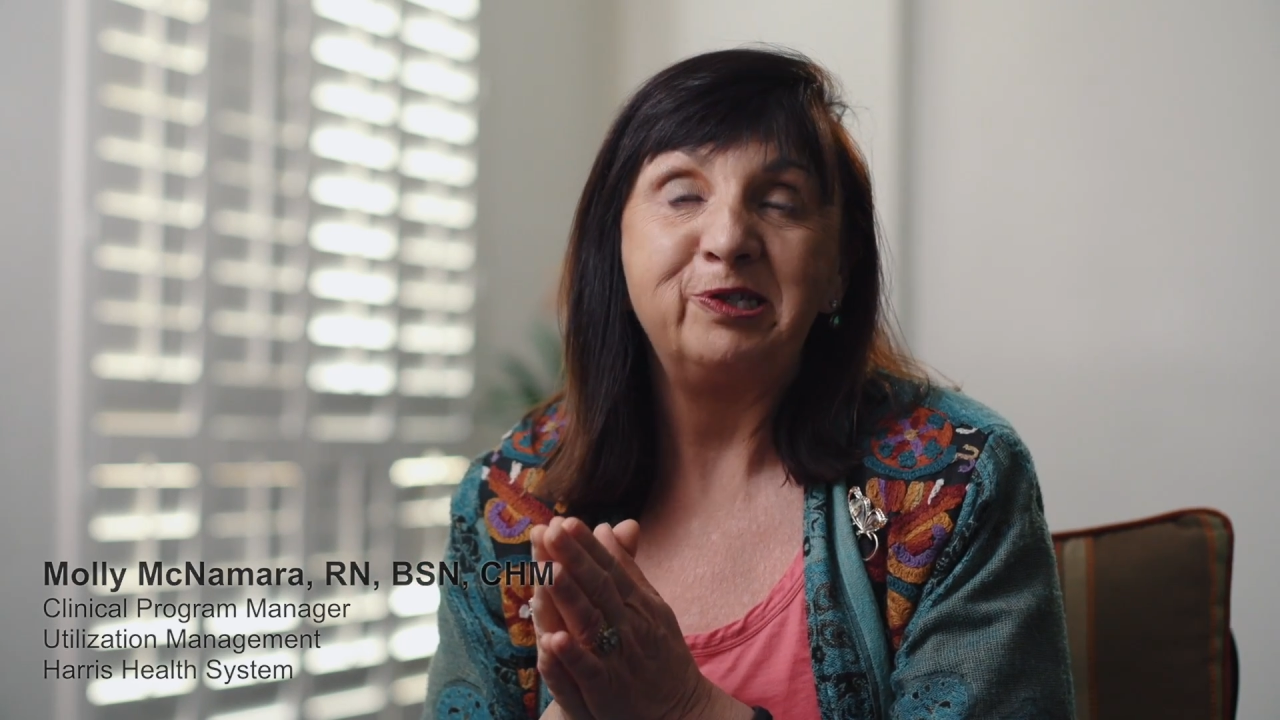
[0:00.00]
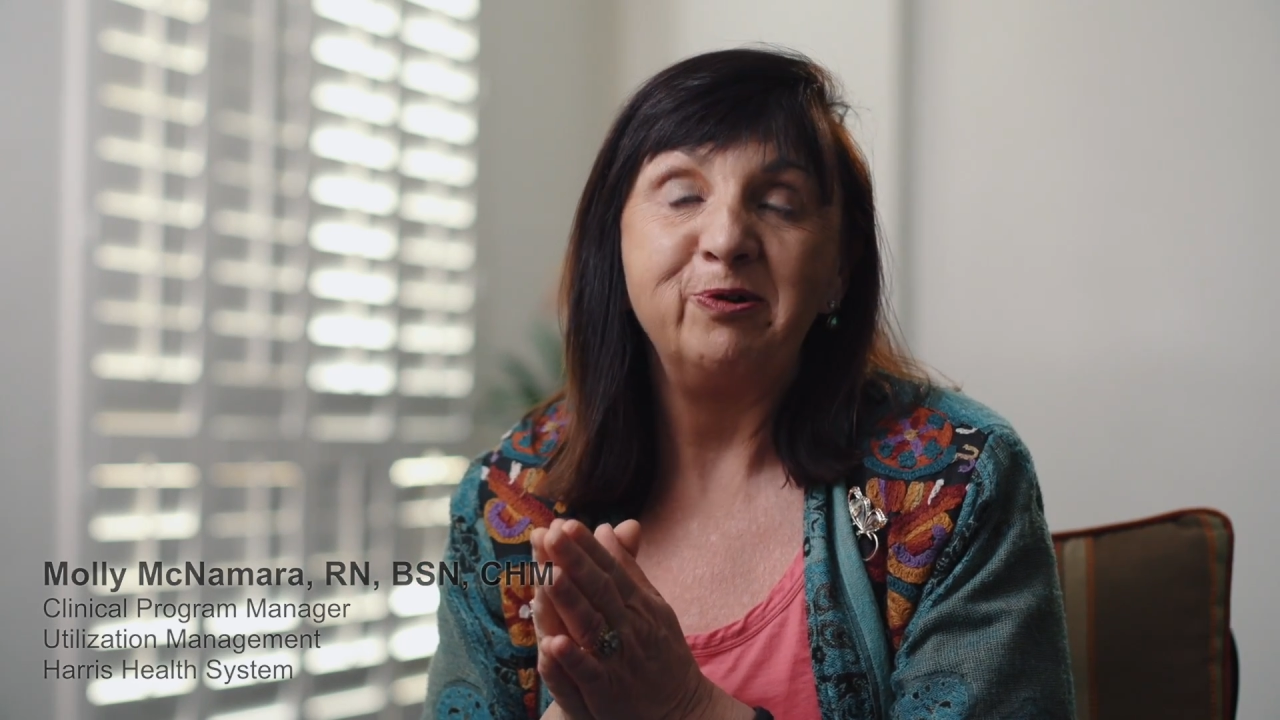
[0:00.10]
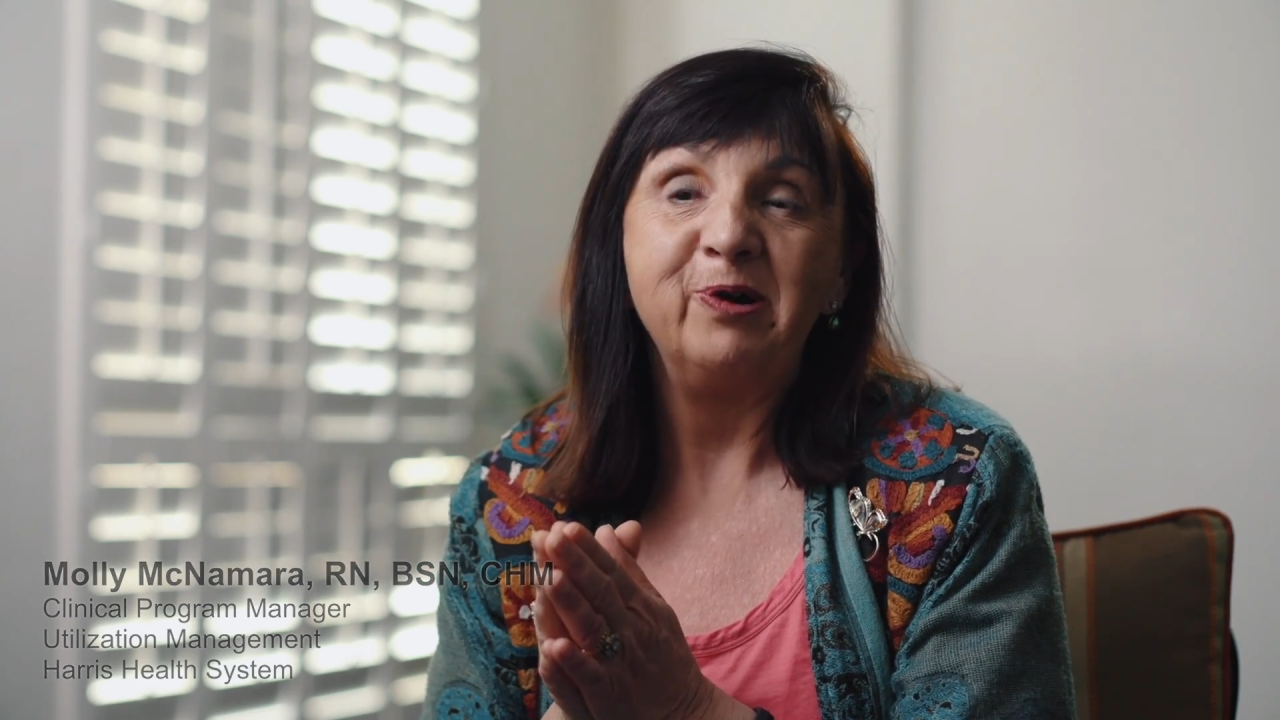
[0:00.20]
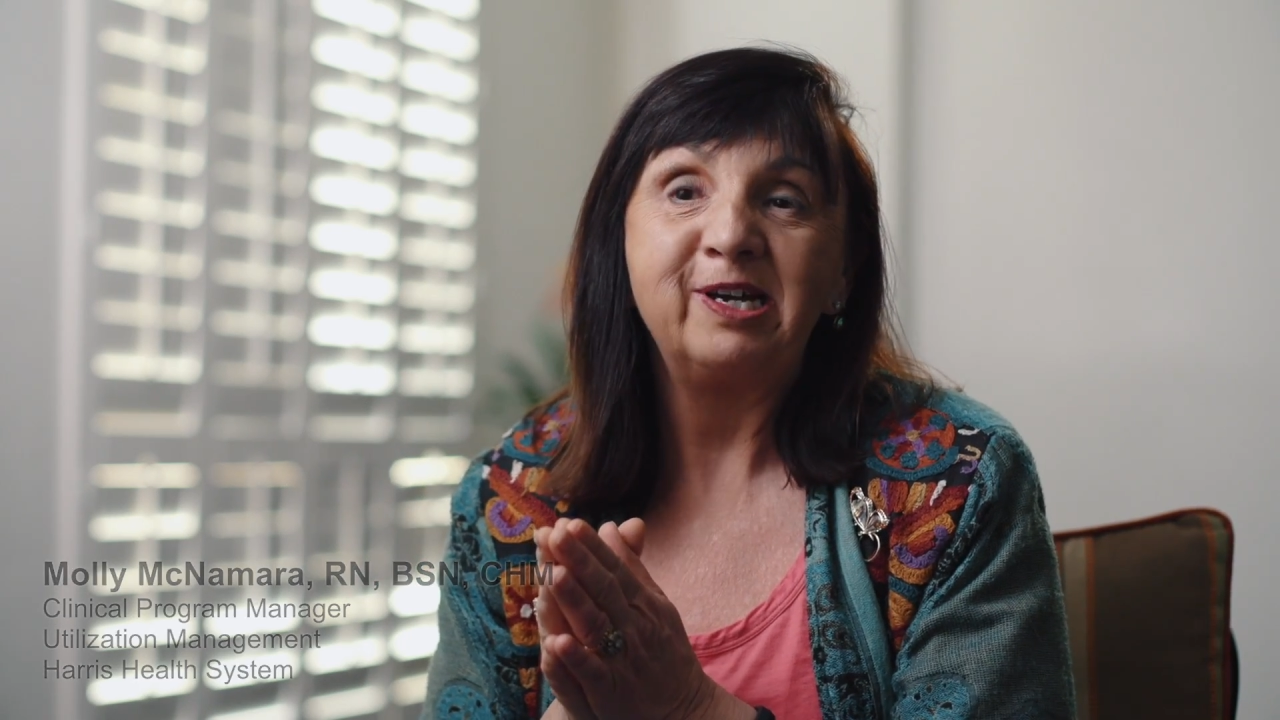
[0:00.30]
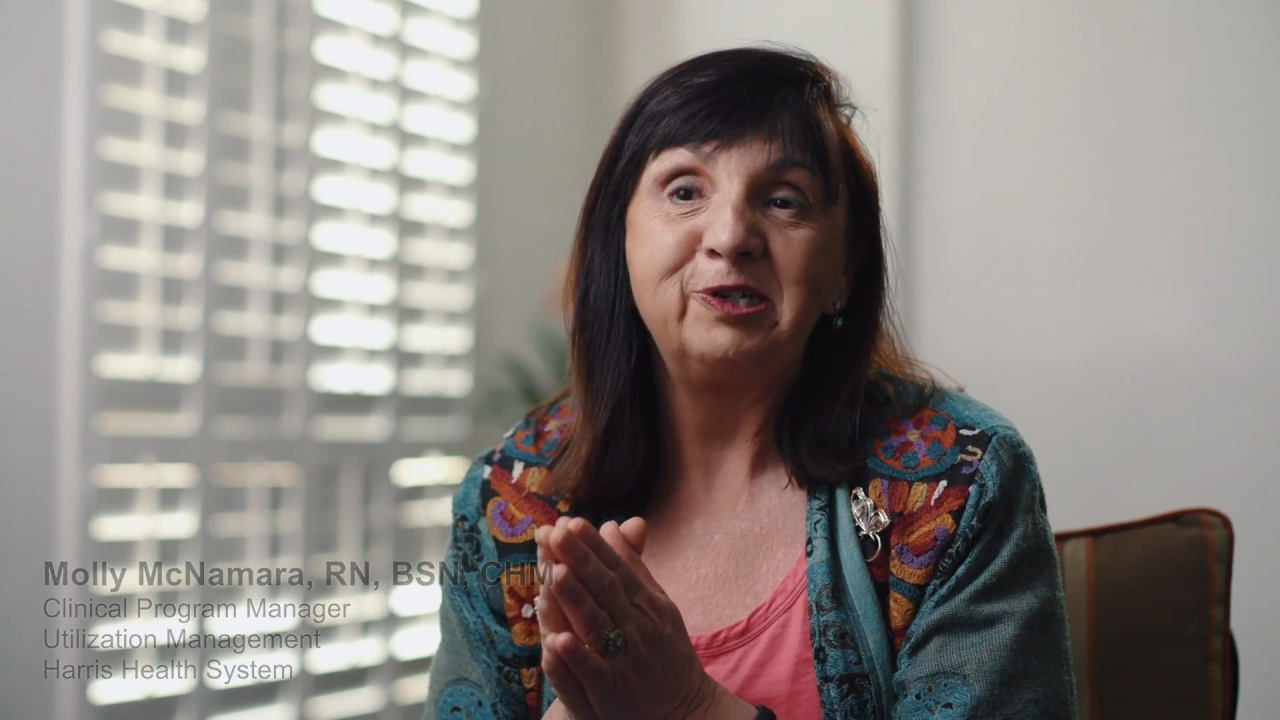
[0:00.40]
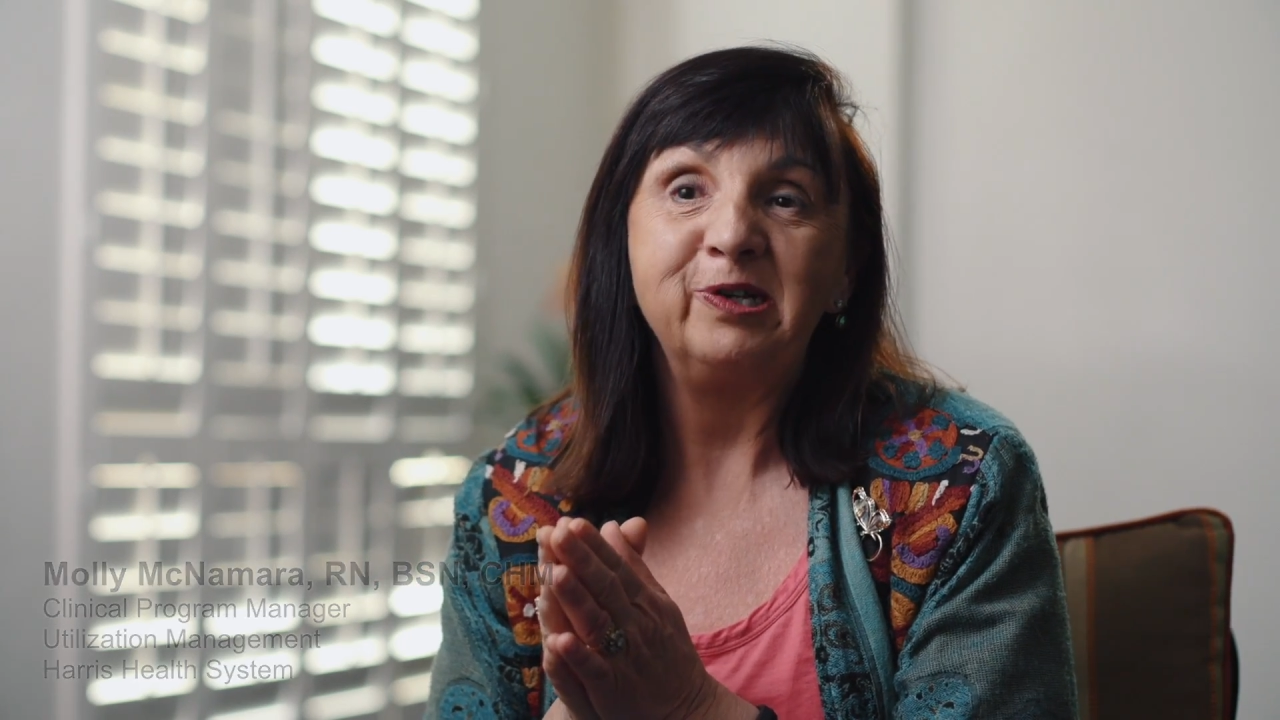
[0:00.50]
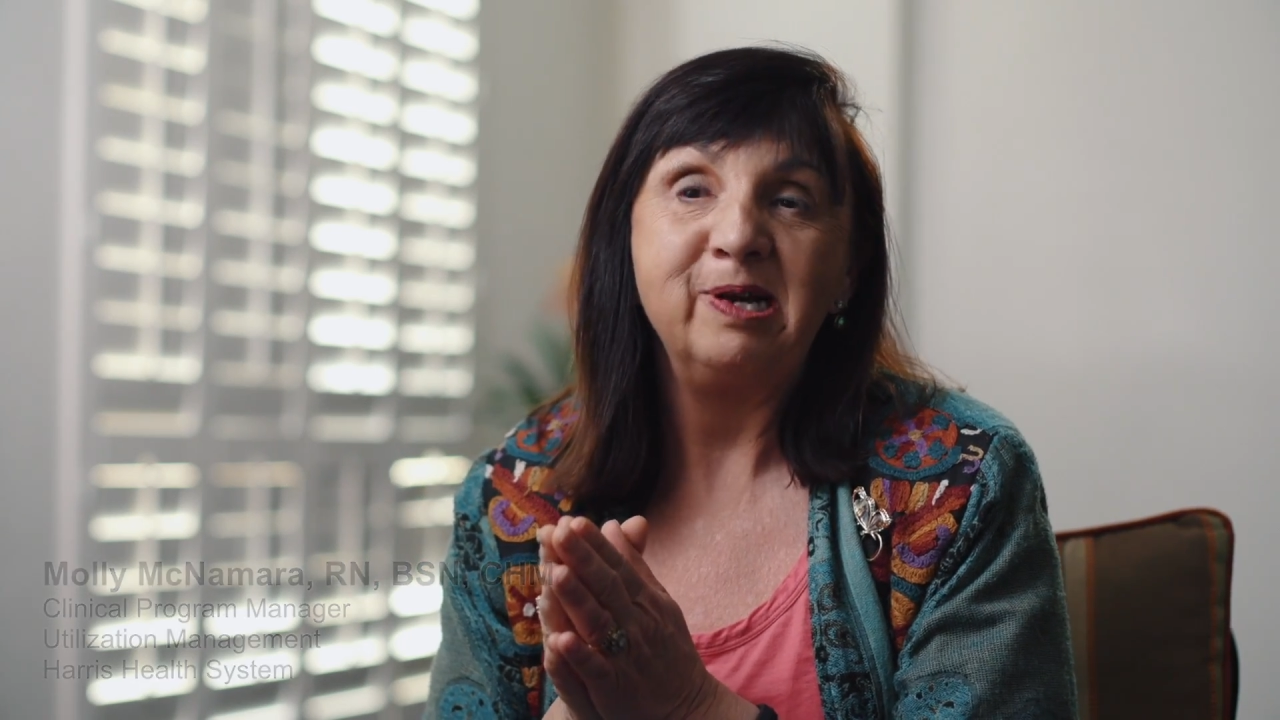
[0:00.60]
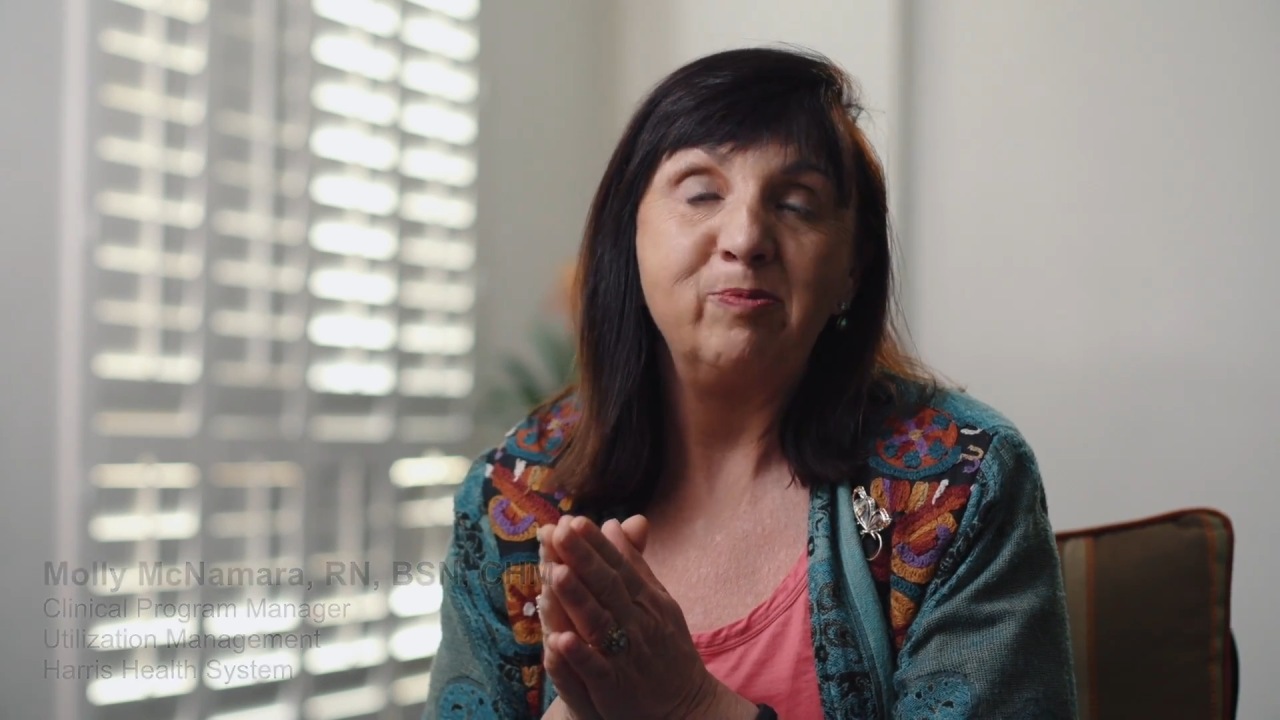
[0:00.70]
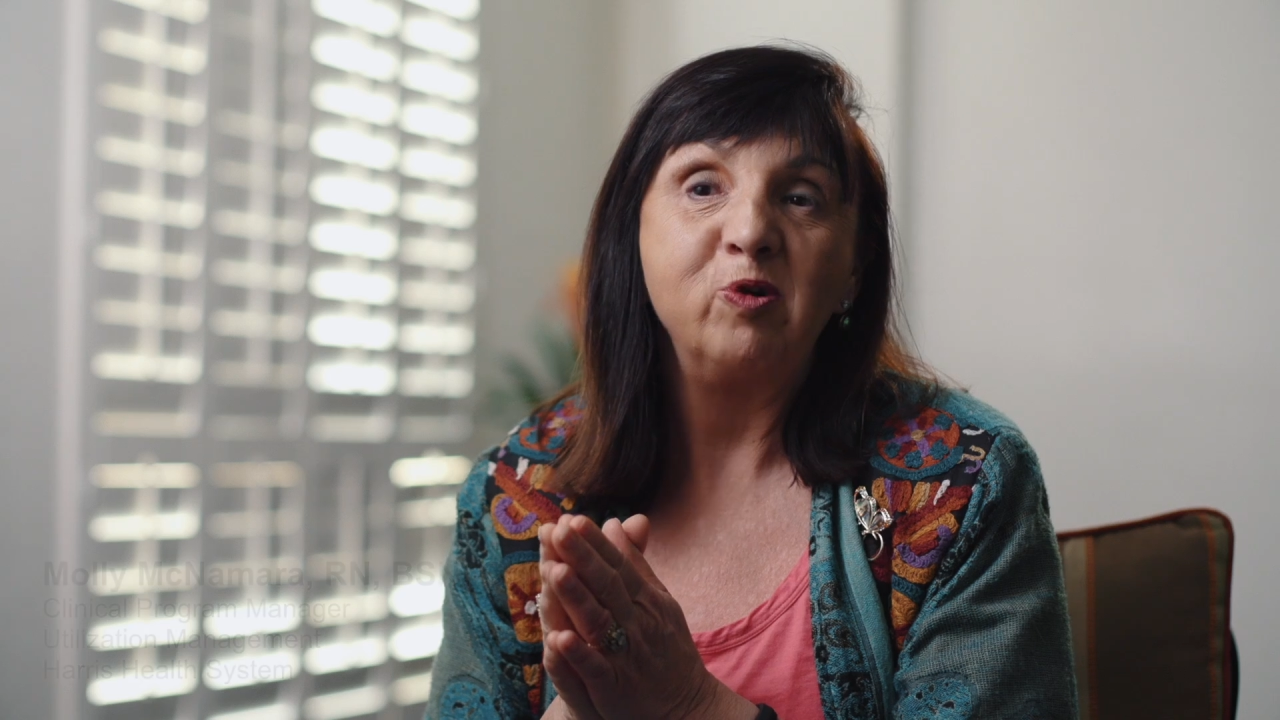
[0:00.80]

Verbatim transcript: So actually I'm